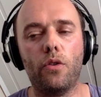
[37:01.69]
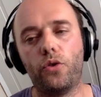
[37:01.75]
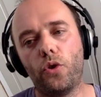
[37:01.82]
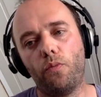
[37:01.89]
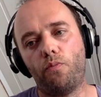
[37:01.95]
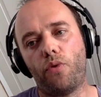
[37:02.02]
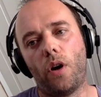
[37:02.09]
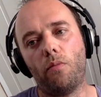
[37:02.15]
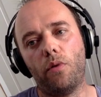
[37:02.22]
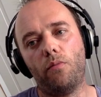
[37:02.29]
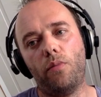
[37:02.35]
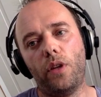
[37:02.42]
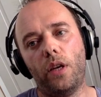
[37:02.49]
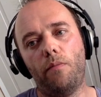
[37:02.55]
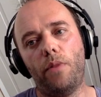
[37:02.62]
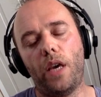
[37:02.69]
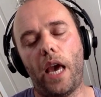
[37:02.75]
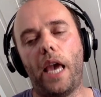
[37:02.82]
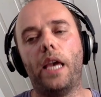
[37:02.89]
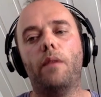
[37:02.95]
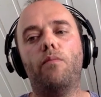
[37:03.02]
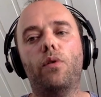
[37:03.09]
you should probably
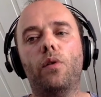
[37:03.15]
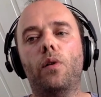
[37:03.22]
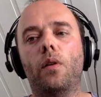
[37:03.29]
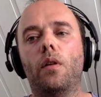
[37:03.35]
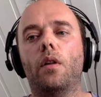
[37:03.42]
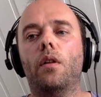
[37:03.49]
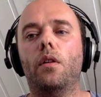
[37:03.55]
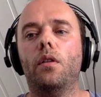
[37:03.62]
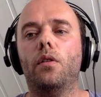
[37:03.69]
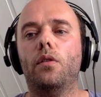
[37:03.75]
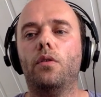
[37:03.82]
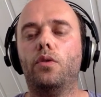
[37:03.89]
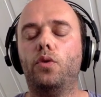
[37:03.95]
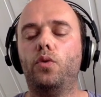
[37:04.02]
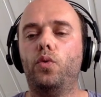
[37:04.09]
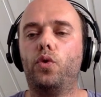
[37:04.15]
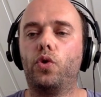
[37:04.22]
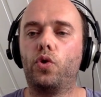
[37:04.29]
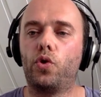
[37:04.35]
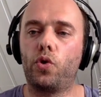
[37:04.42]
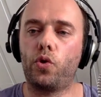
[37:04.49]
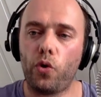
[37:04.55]
be able to
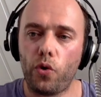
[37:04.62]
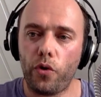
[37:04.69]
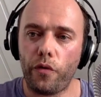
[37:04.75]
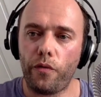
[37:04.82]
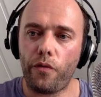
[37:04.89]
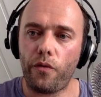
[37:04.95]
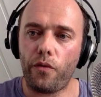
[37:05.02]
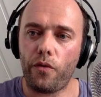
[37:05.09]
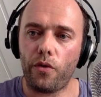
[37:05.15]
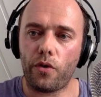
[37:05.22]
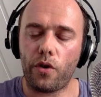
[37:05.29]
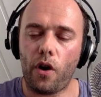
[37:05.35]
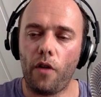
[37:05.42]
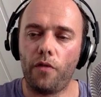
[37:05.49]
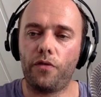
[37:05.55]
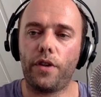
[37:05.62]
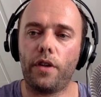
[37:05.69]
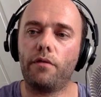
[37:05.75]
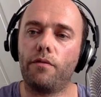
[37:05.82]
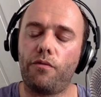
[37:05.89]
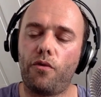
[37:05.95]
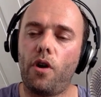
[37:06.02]
serve
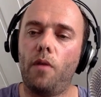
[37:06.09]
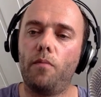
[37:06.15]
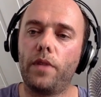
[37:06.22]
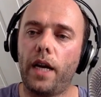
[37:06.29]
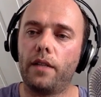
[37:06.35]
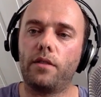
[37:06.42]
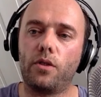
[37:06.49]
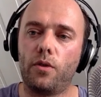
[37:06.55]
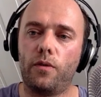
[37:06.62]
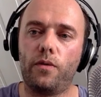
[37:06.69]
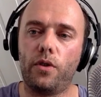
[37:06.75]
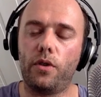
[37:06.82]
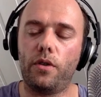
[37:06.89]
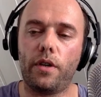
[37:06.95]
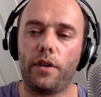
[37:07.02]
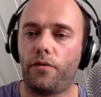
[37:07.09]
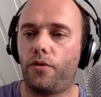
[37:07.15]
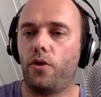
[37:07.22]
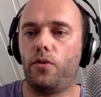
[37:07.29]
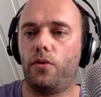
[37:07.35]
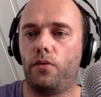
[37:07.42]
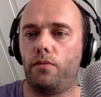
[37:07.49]
content from that server
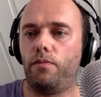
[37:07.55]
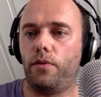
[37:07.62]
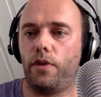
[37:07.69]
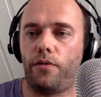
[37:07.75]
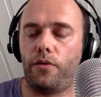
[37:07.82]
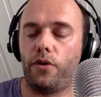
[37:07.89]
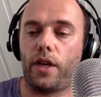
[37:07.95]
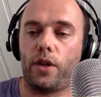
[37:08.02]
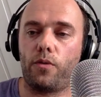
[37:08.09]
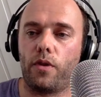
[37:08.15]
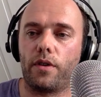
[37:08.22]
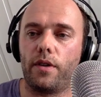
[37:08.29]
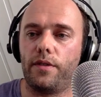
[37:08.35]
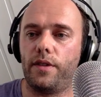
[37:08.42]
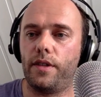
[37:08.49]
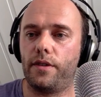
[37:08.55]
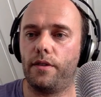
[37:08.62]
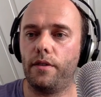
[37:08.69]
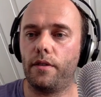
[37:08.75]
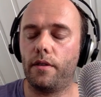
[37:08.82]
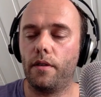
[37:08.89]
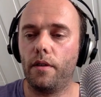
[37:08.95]
if your if your network is
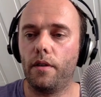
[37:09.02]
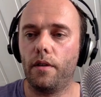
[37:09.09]
decent